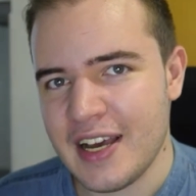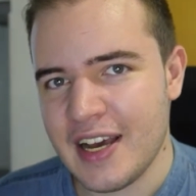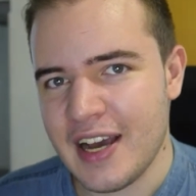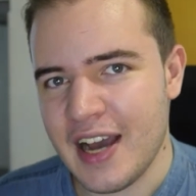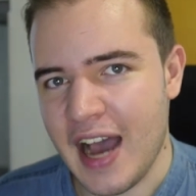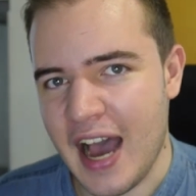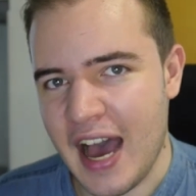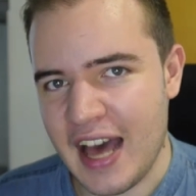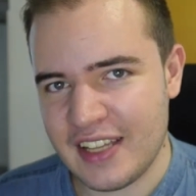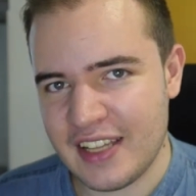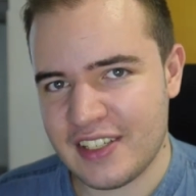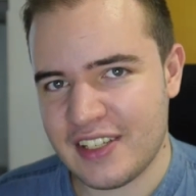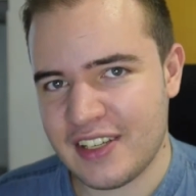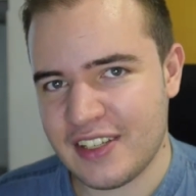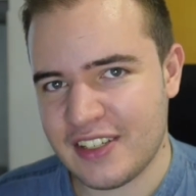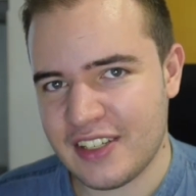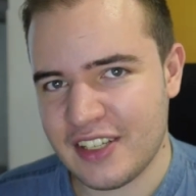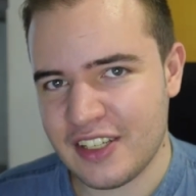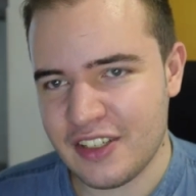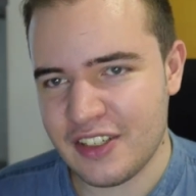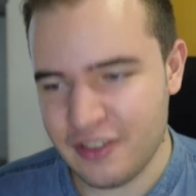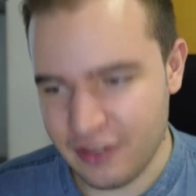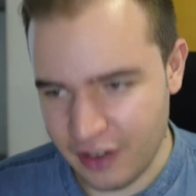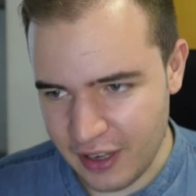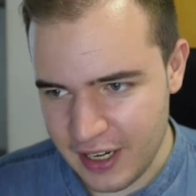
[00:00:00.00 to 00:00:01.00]
Ancestor
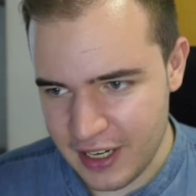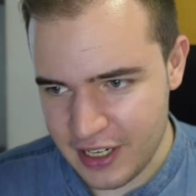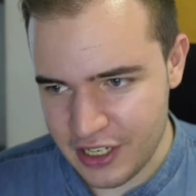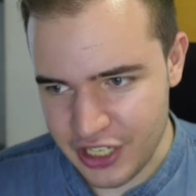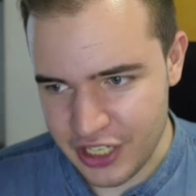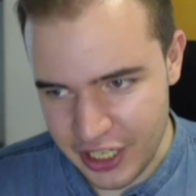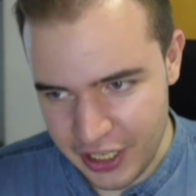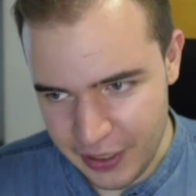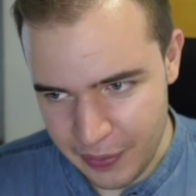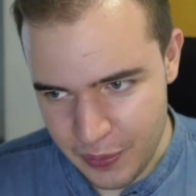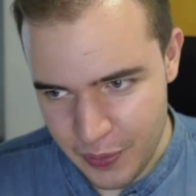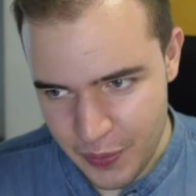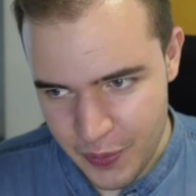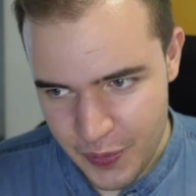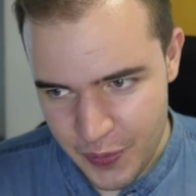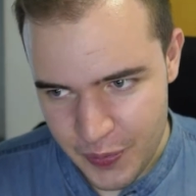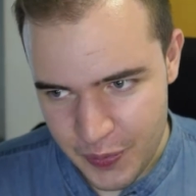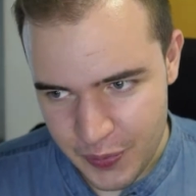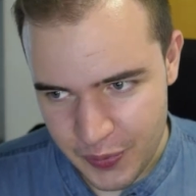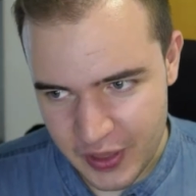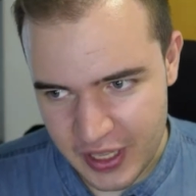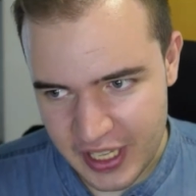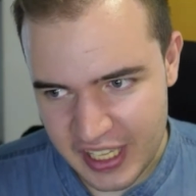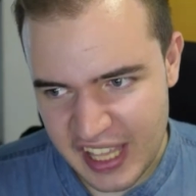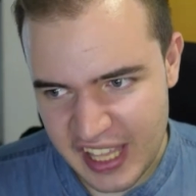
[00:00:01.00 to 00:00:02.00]
trilogy
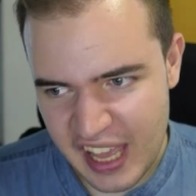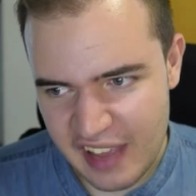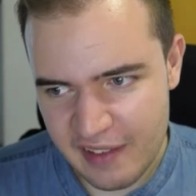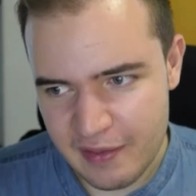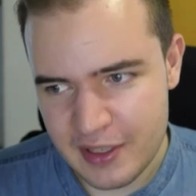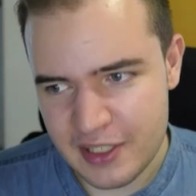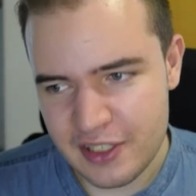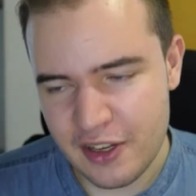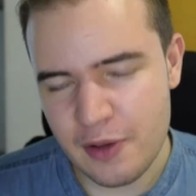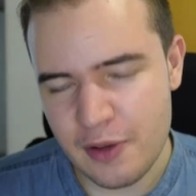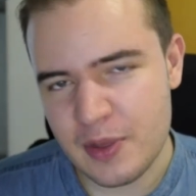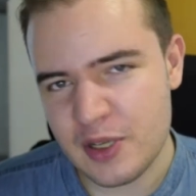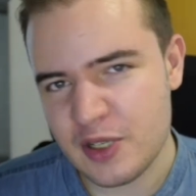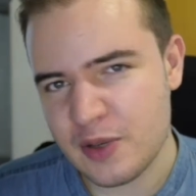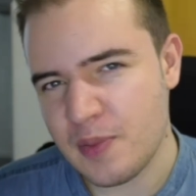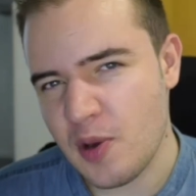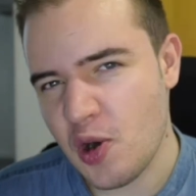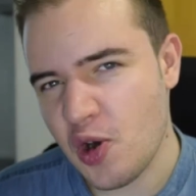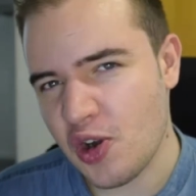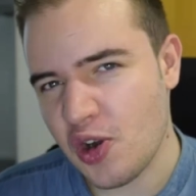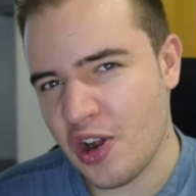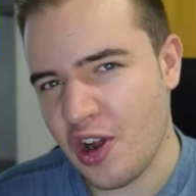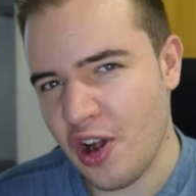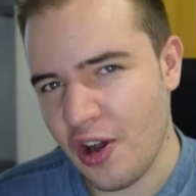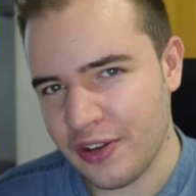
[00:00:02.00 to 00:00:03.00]
gave me so much
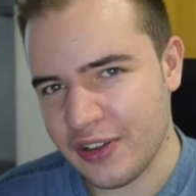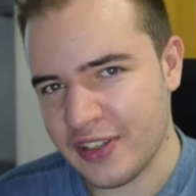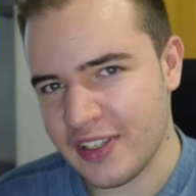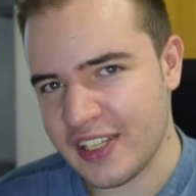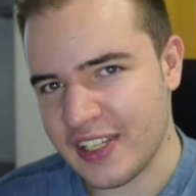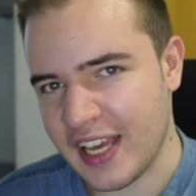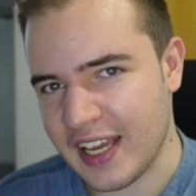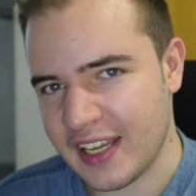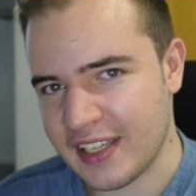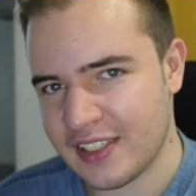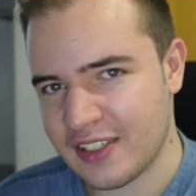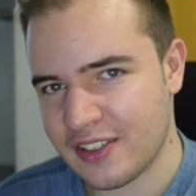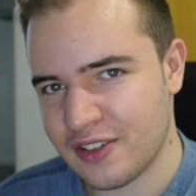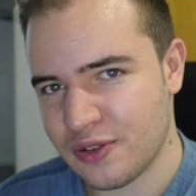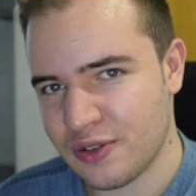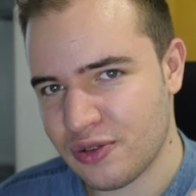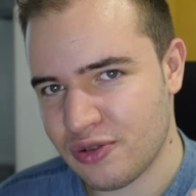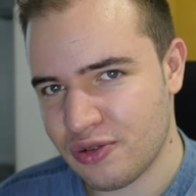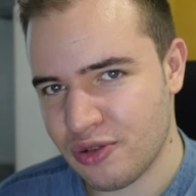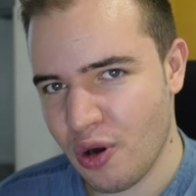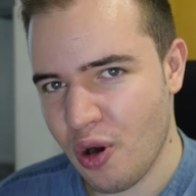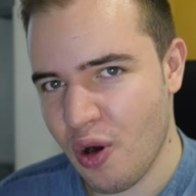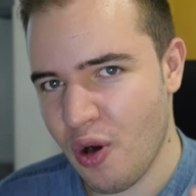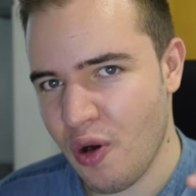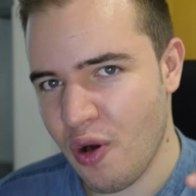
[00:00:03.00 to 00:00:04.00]
more context to
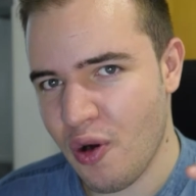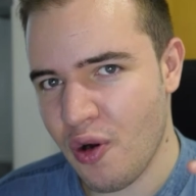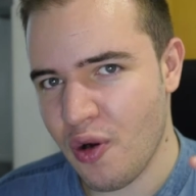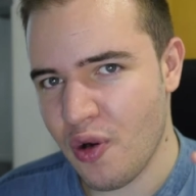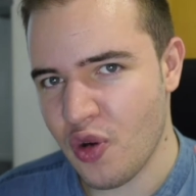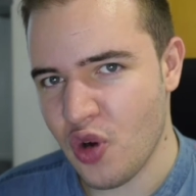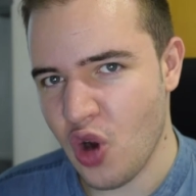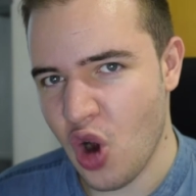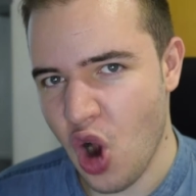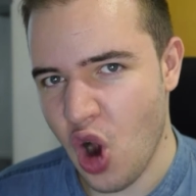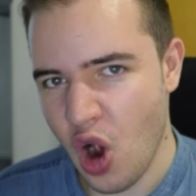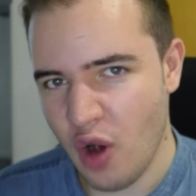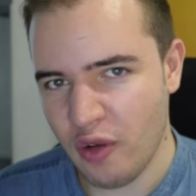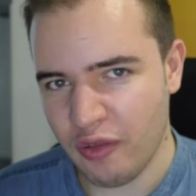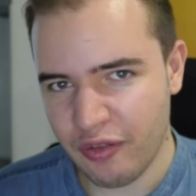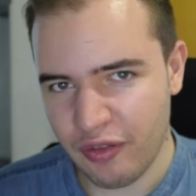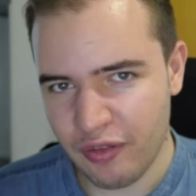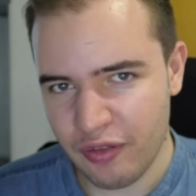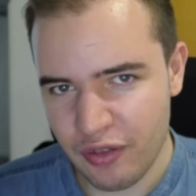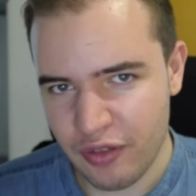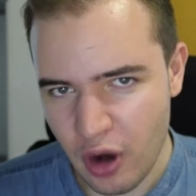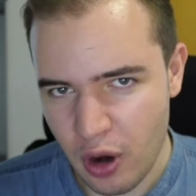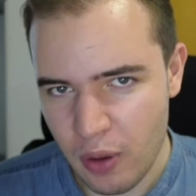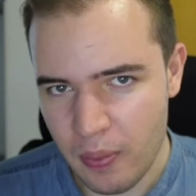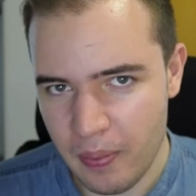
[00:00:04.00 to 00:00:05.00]
draw
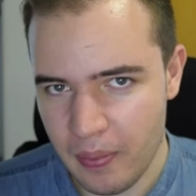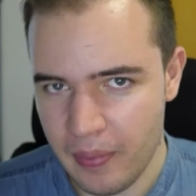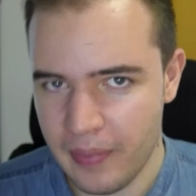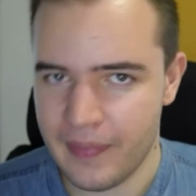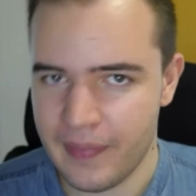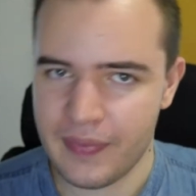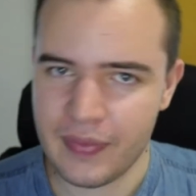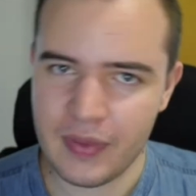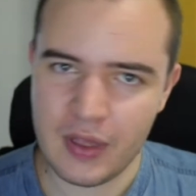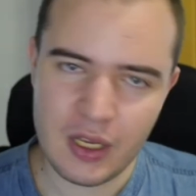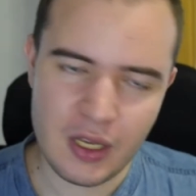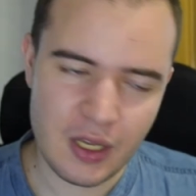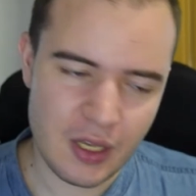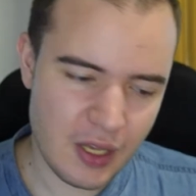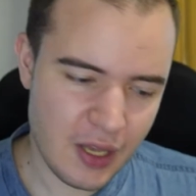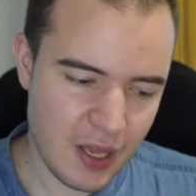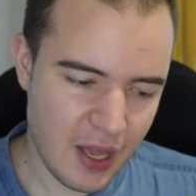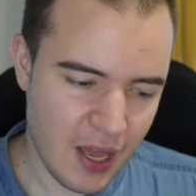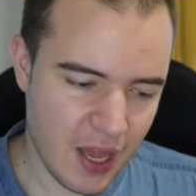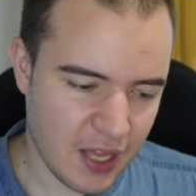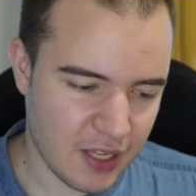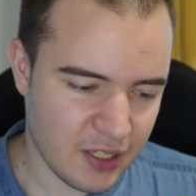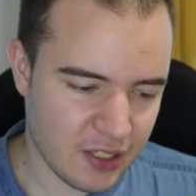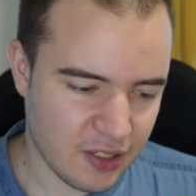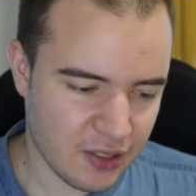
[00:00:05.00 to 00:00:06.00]
from
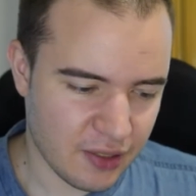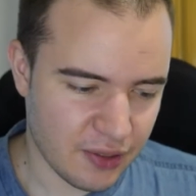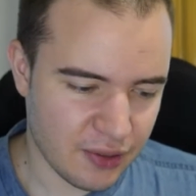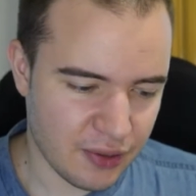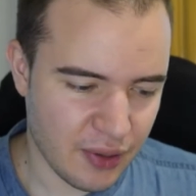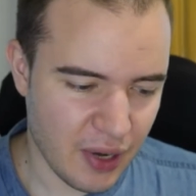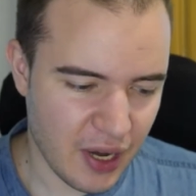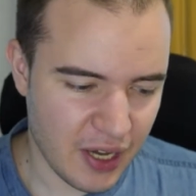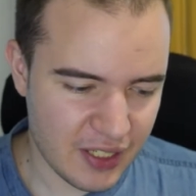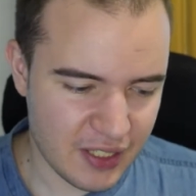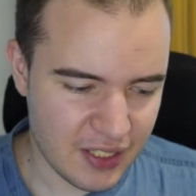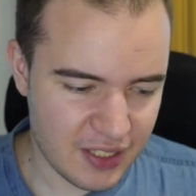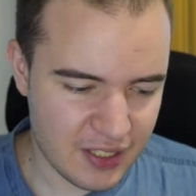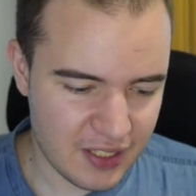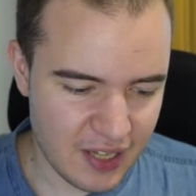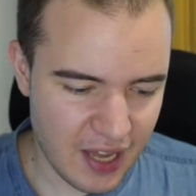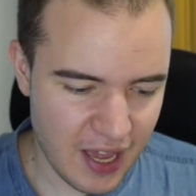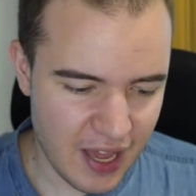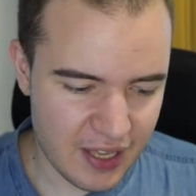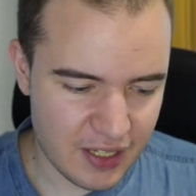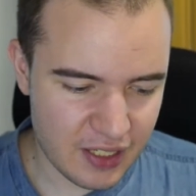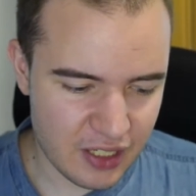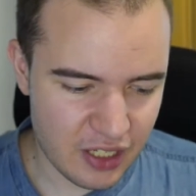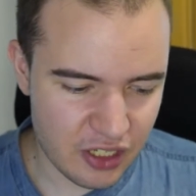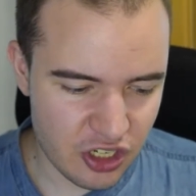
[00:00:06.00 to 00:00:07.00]
and to
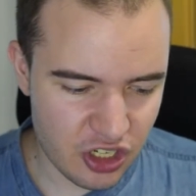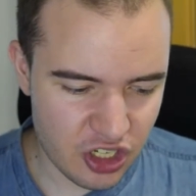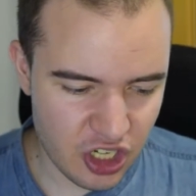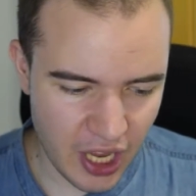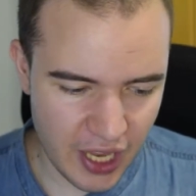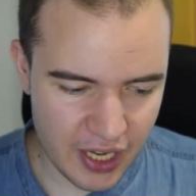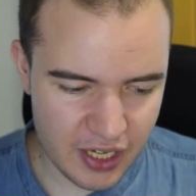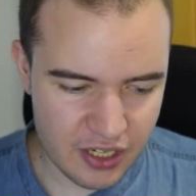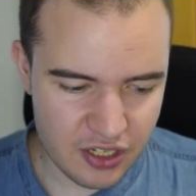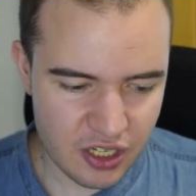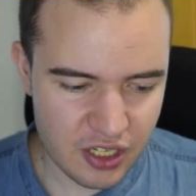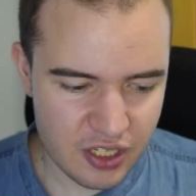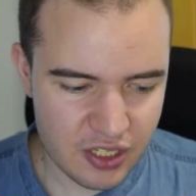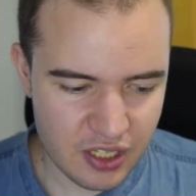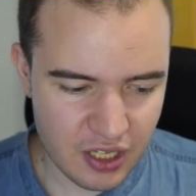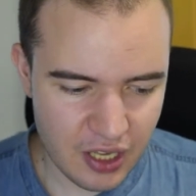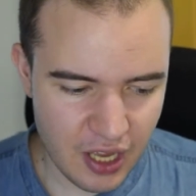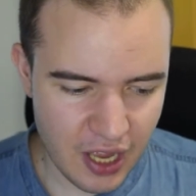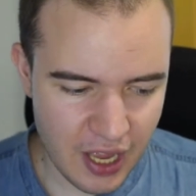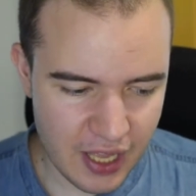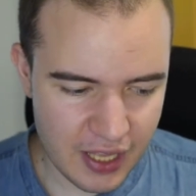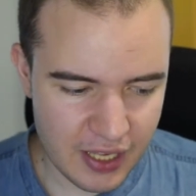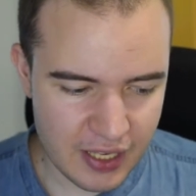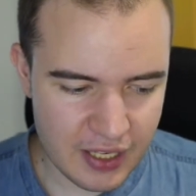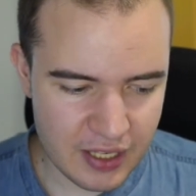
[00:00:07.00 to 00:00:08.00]
understand the changes
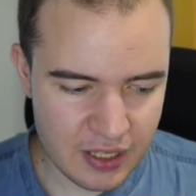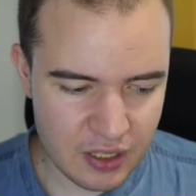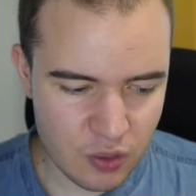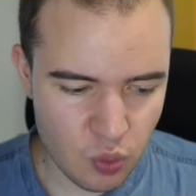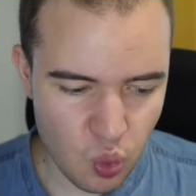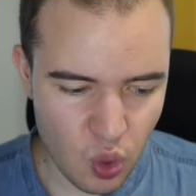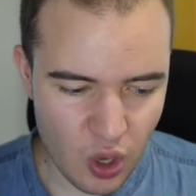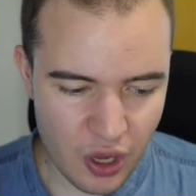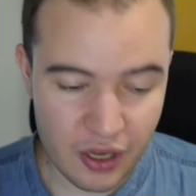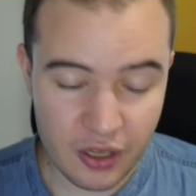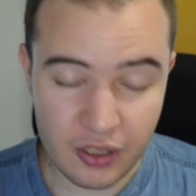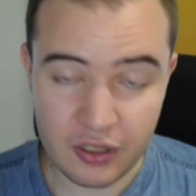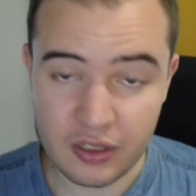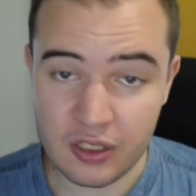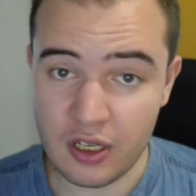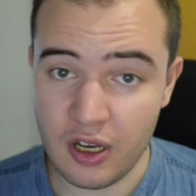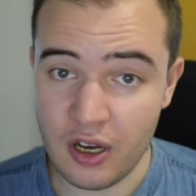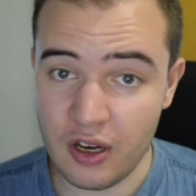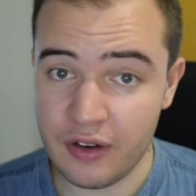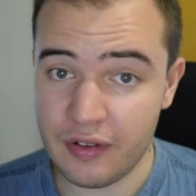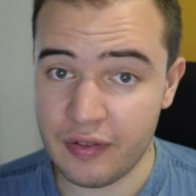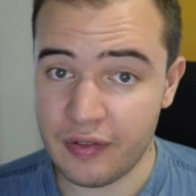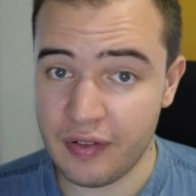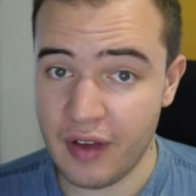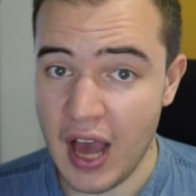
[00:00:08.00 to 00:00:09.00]
in the world
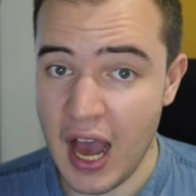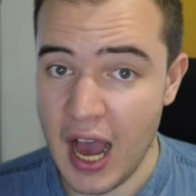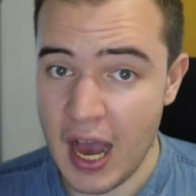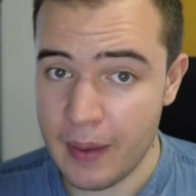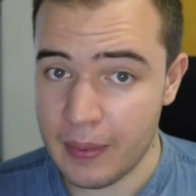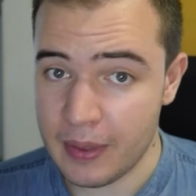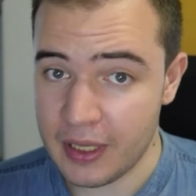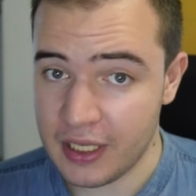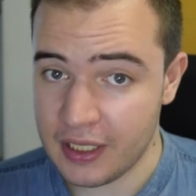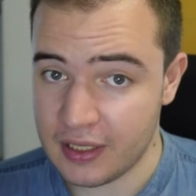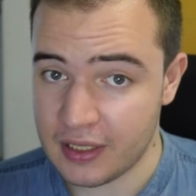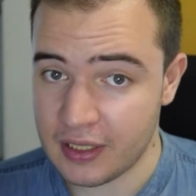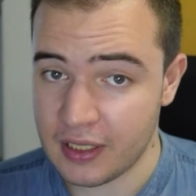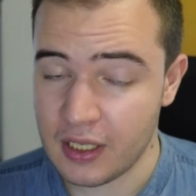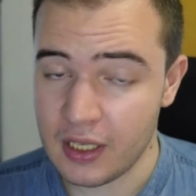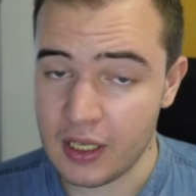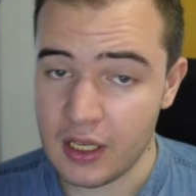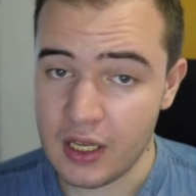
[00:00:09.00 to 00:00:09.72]
of Abbot,